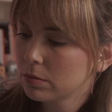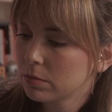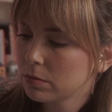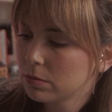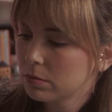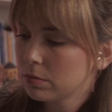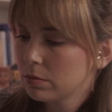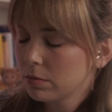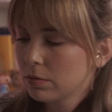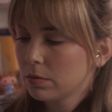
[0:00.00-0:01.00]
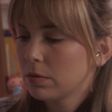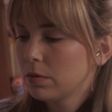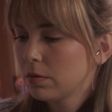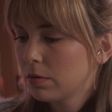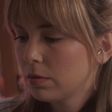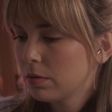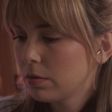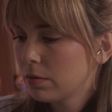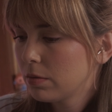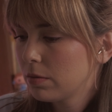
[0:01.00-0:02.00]

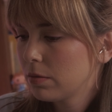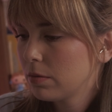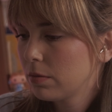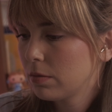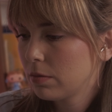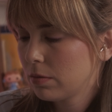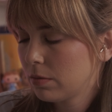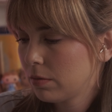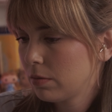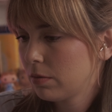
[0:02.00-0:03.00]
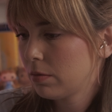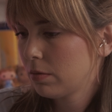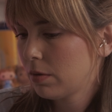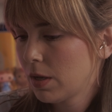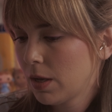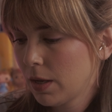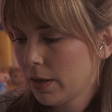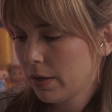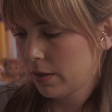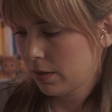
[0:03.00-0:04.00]

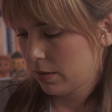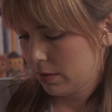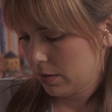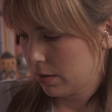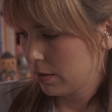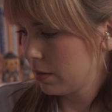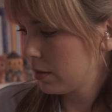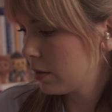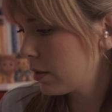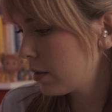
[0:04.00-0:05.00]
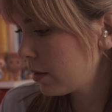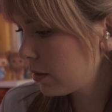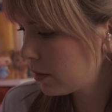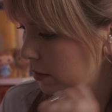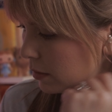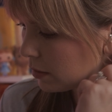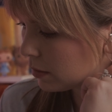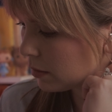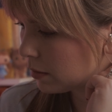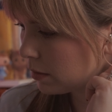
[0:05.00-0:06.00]

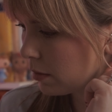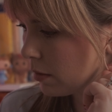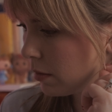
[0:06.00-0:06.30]
(no one is talking)